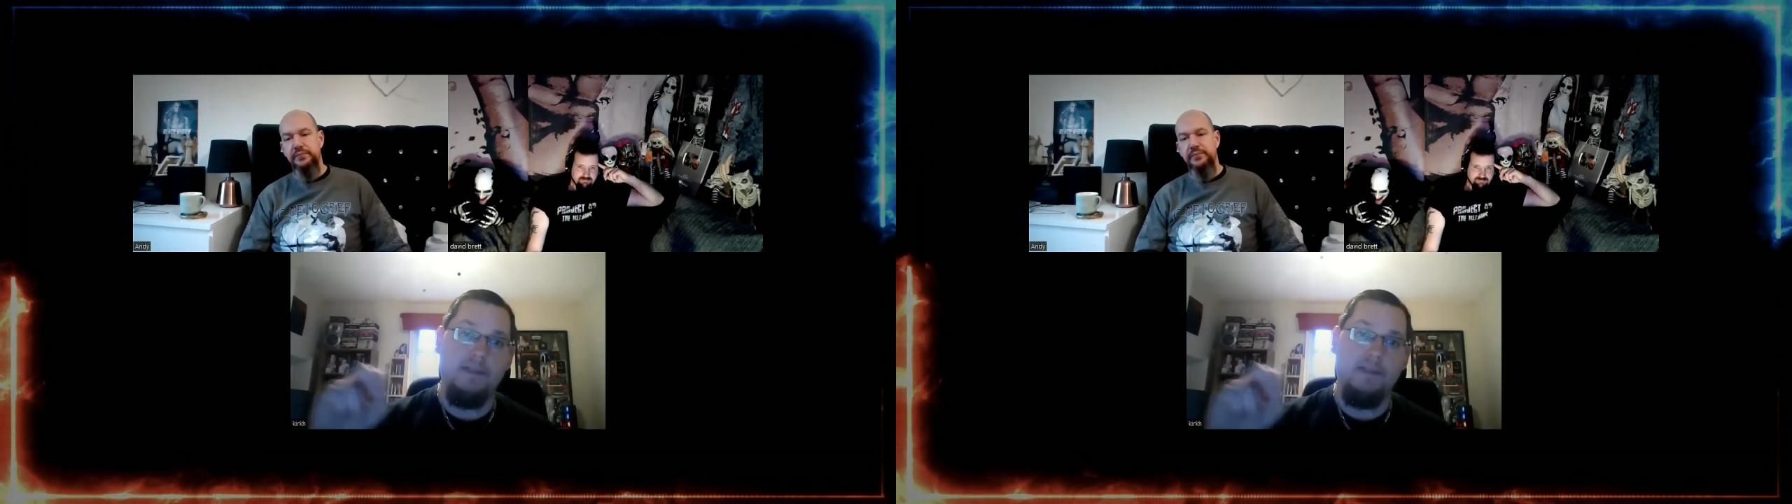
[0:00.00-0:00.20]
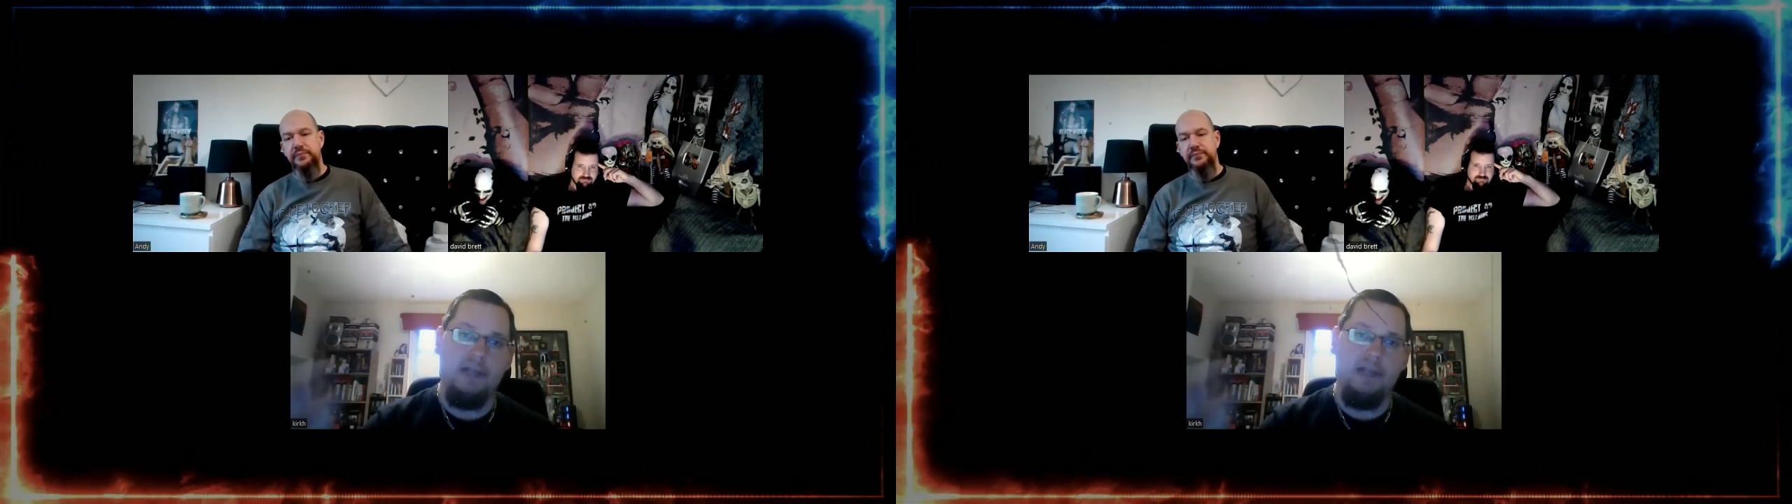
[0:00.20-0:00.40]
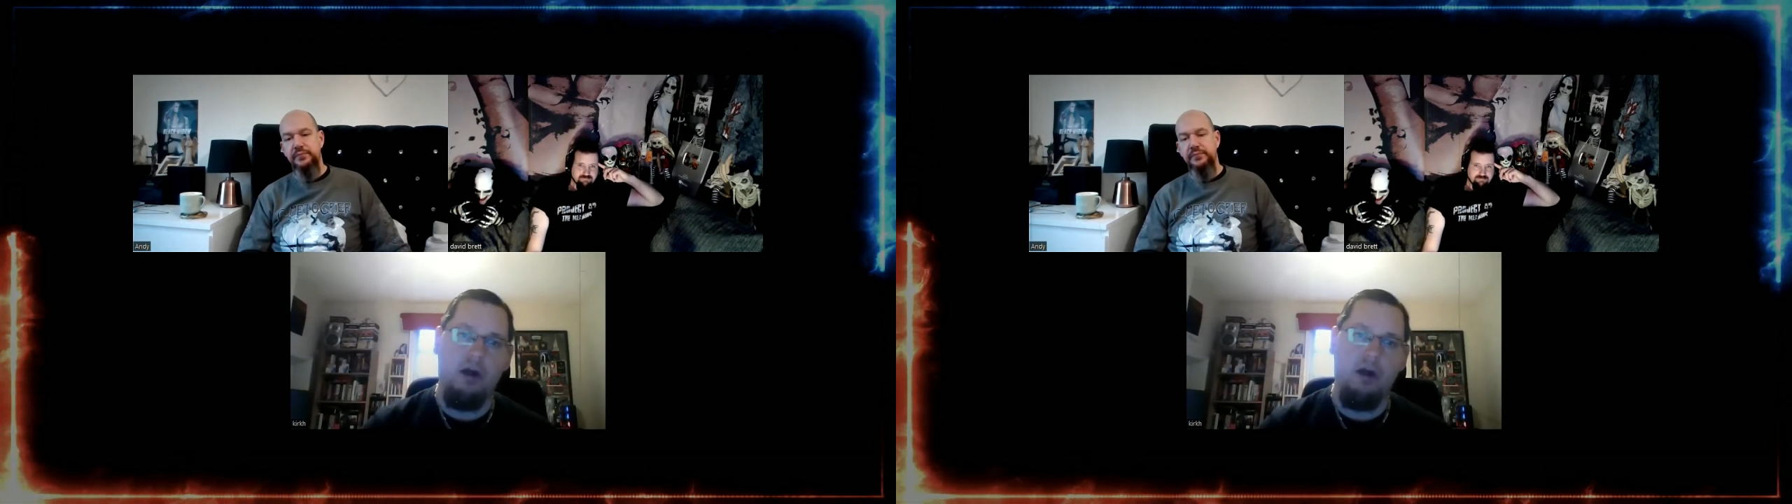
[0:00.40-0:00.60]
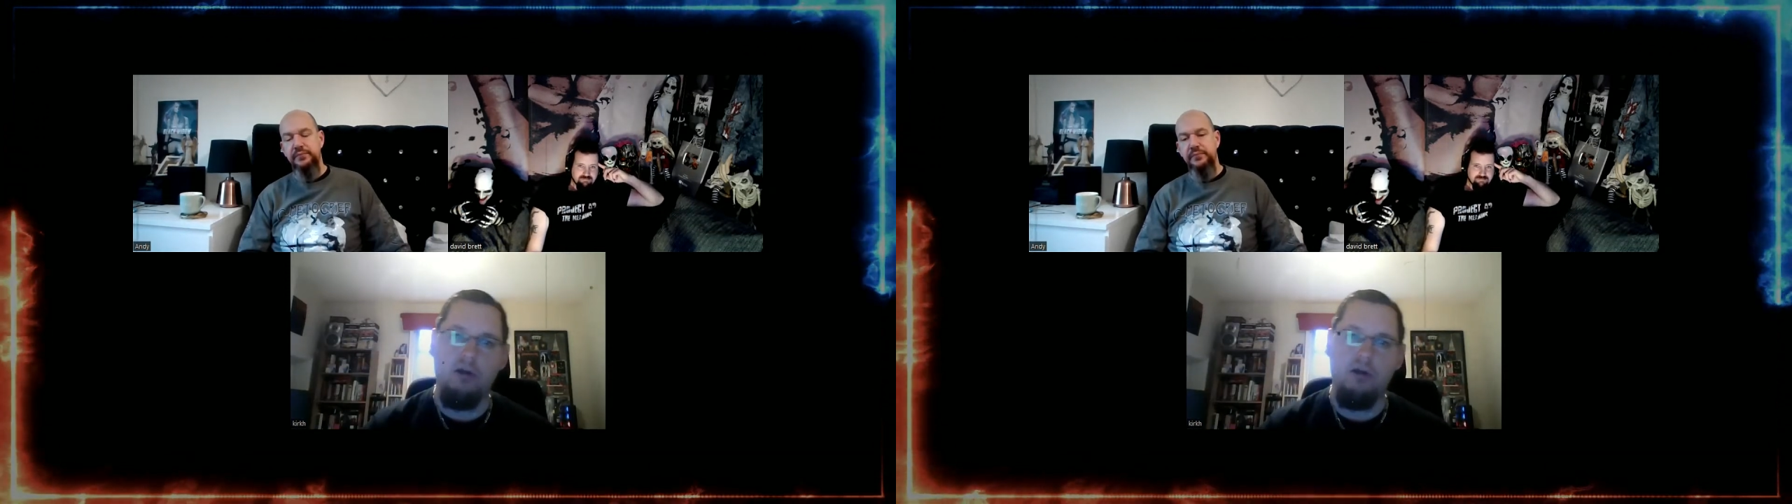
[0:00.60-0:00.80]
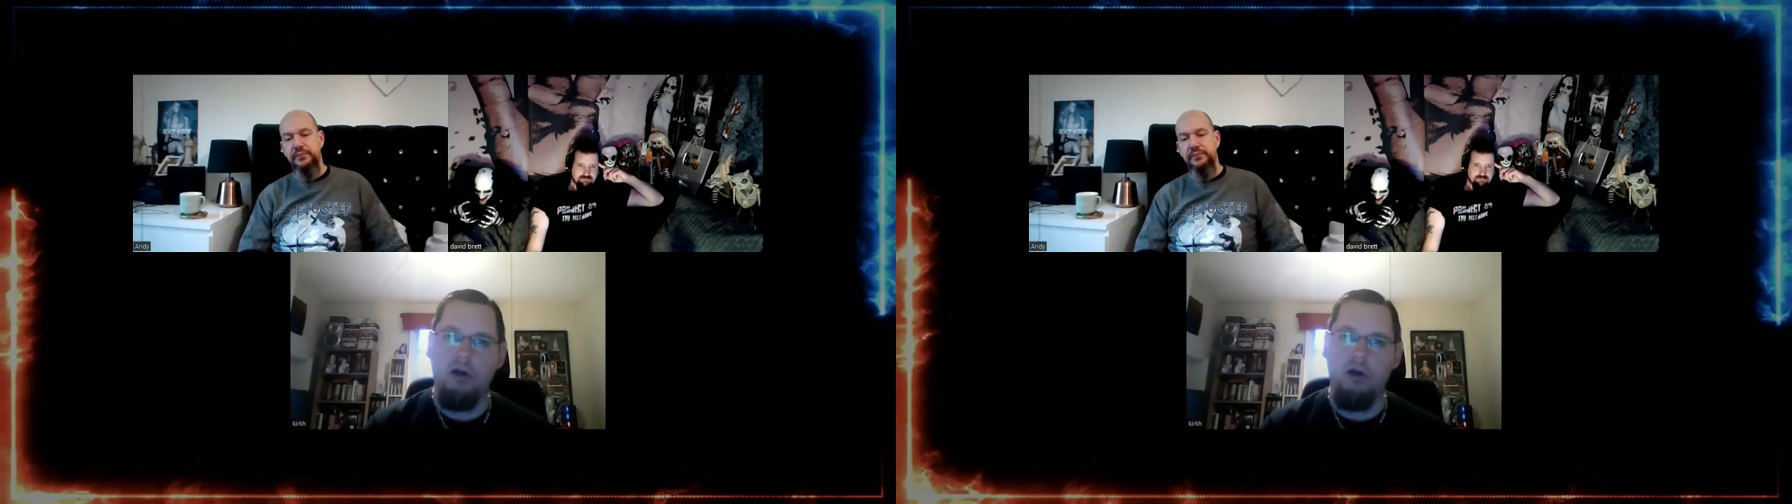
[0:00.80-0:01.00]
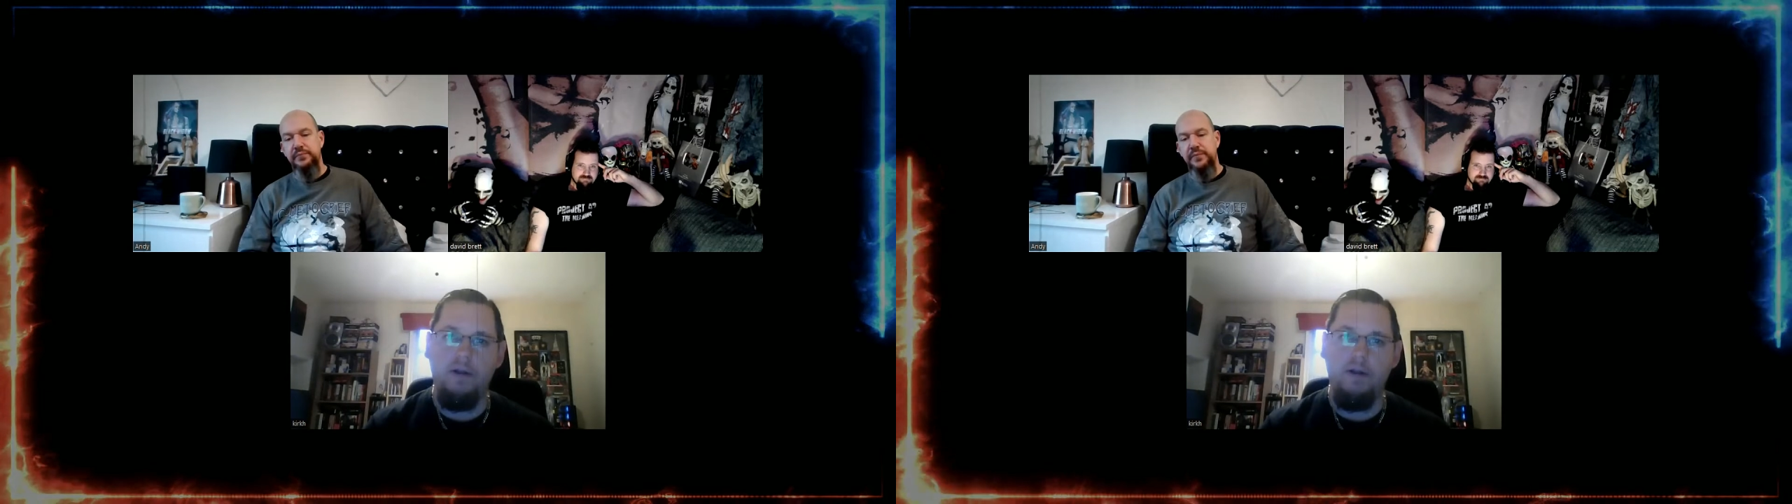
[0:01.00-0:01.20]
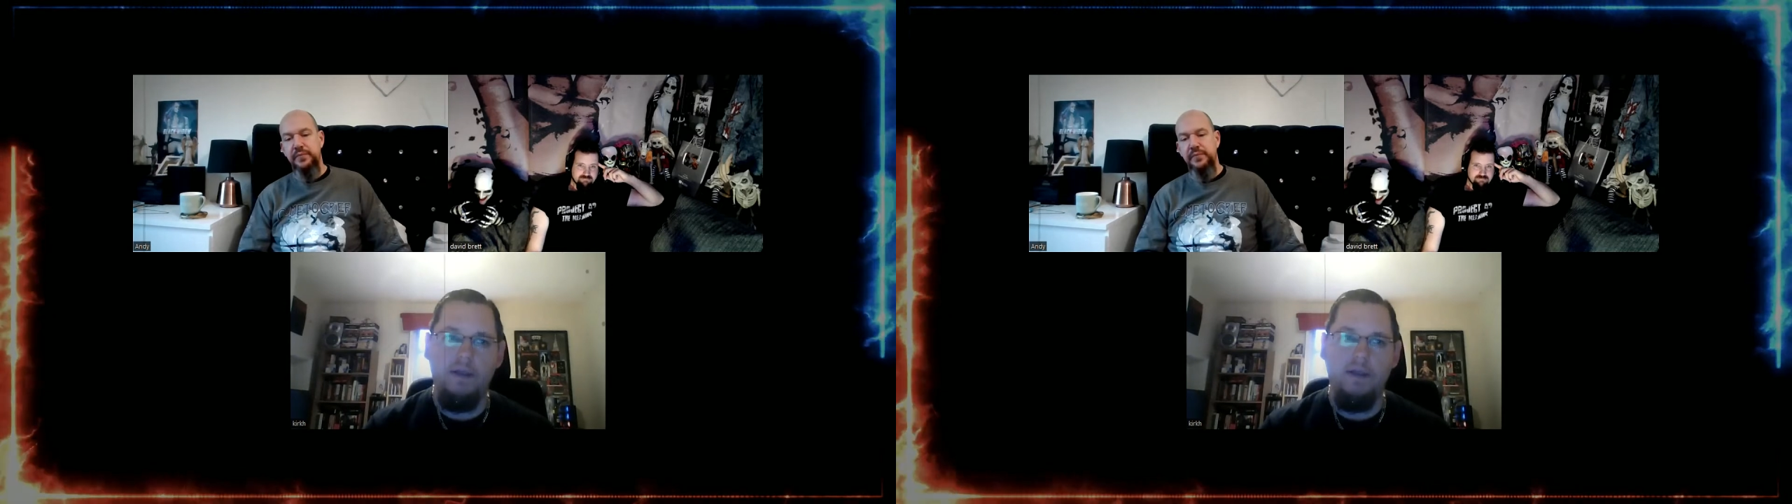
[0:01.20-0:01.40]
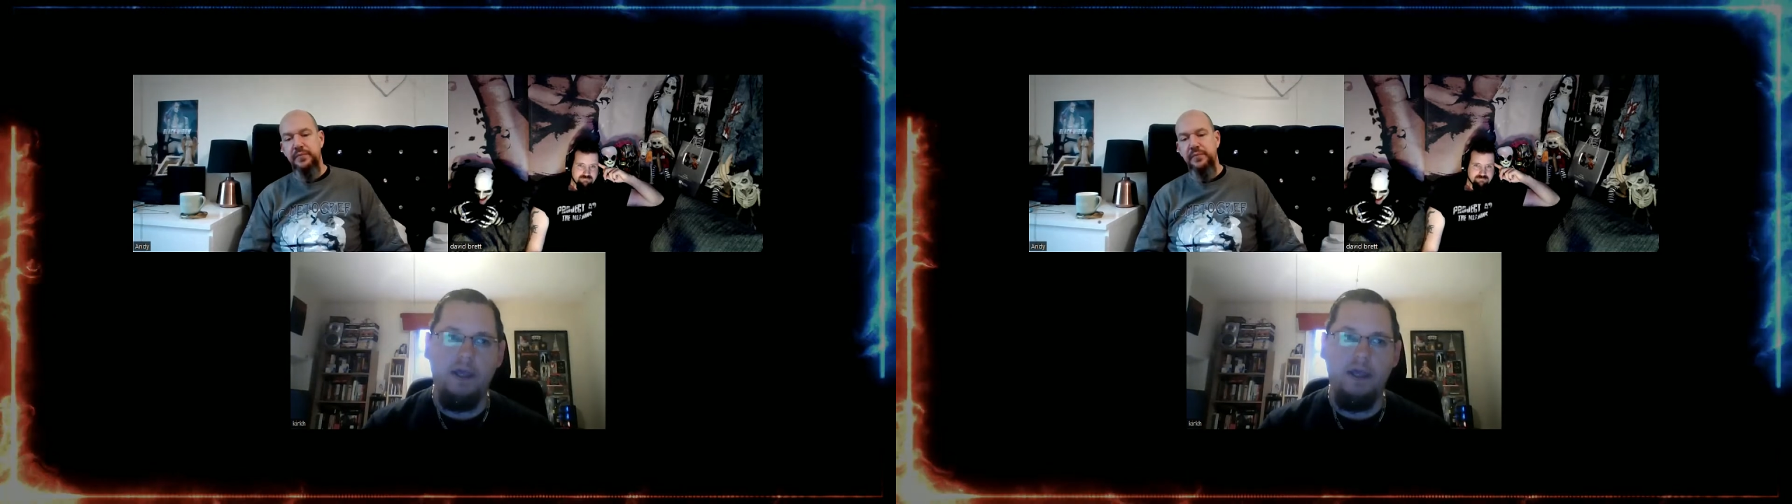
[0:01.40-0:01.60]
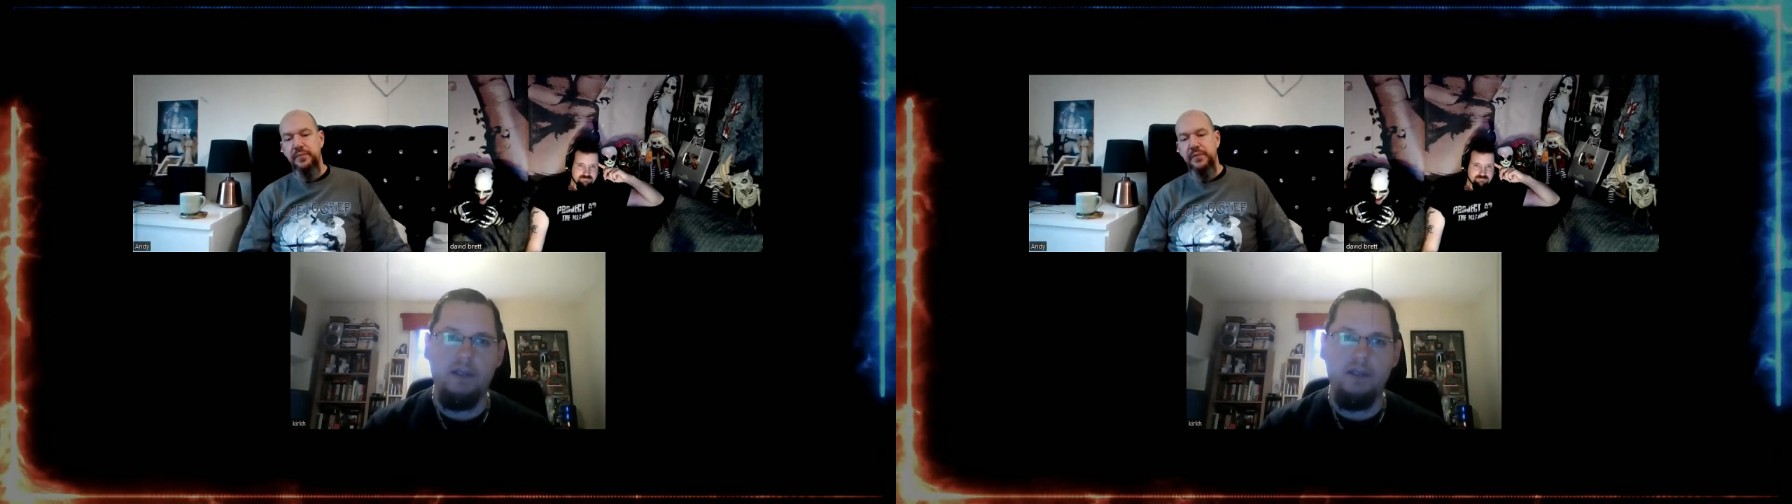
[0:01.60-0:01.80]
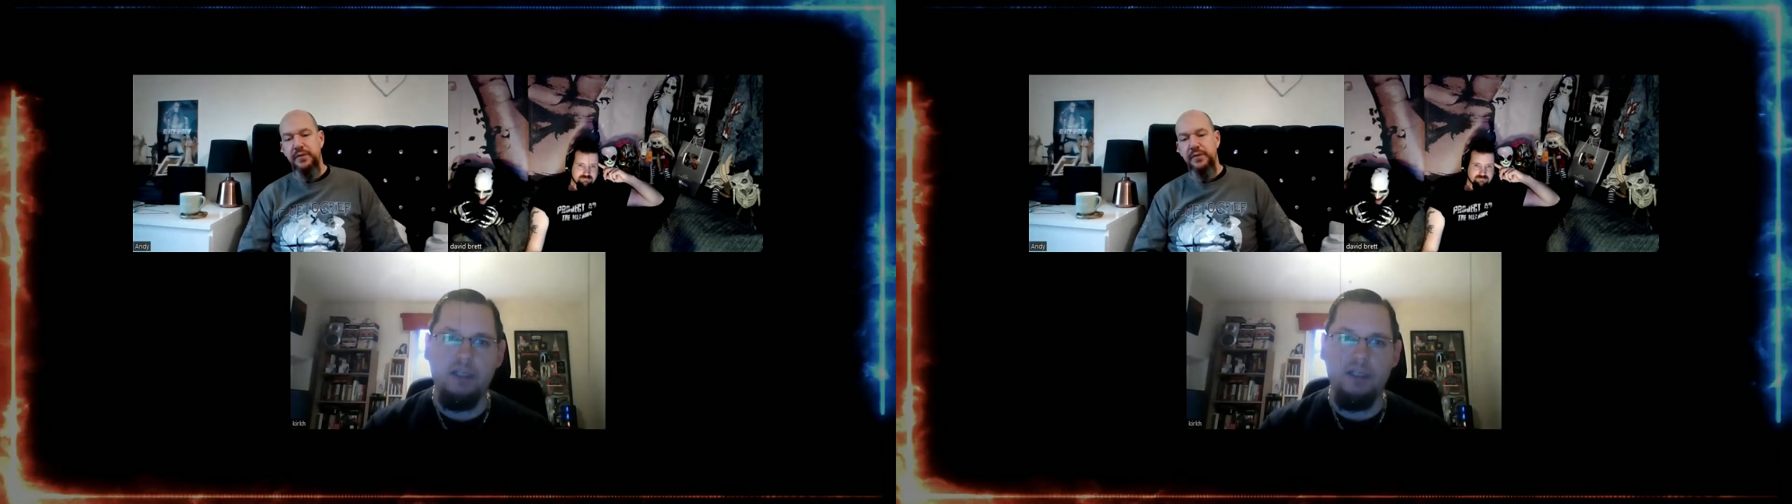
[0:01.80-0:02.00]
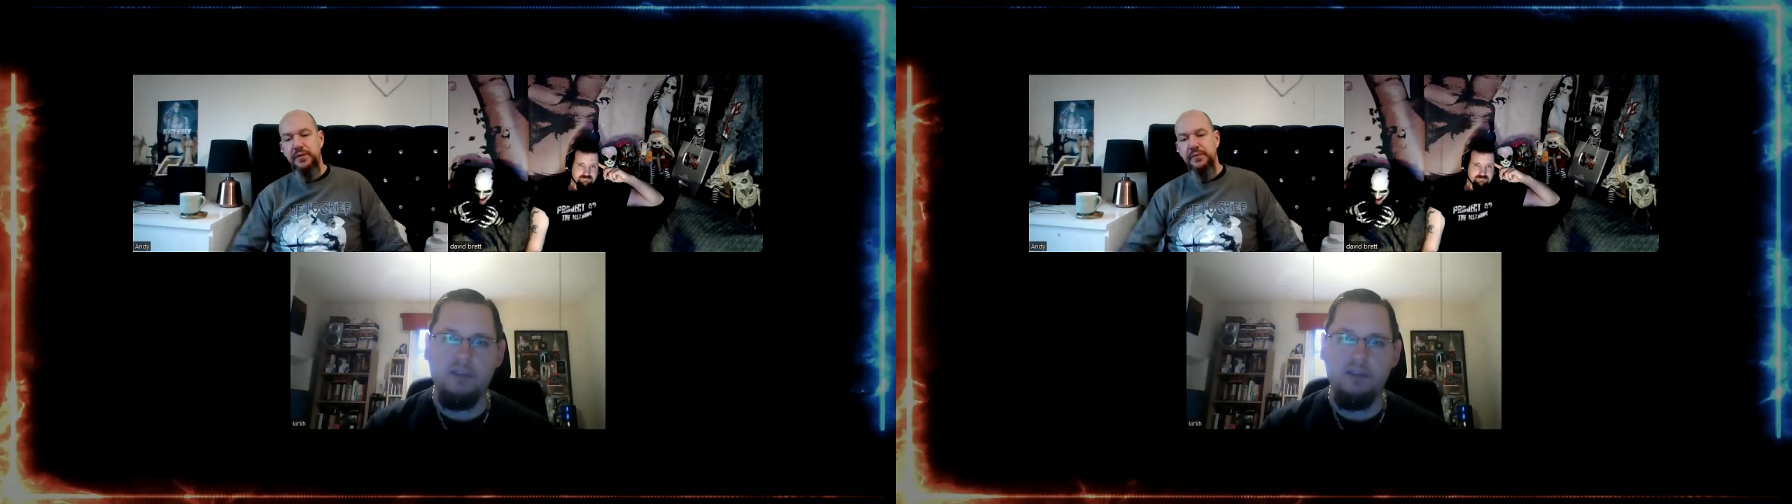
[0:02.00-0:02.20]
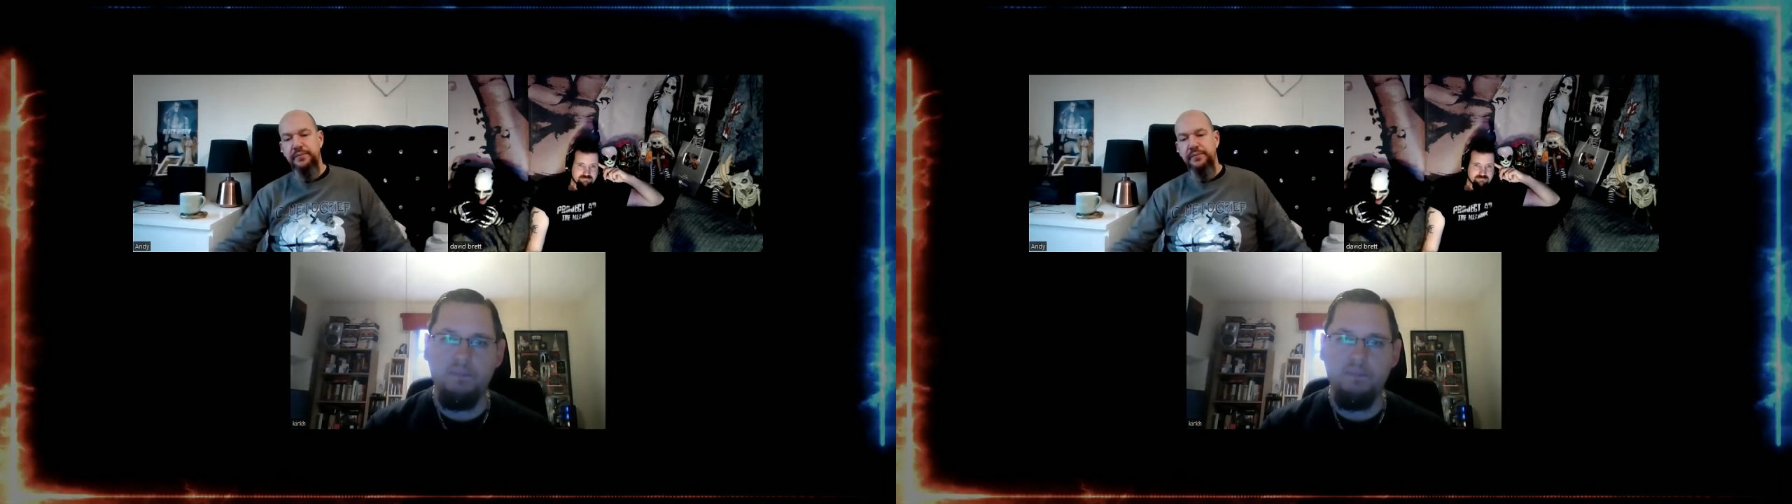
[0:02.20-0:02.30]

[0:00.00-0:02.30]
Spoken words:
metallic hardcore scenes.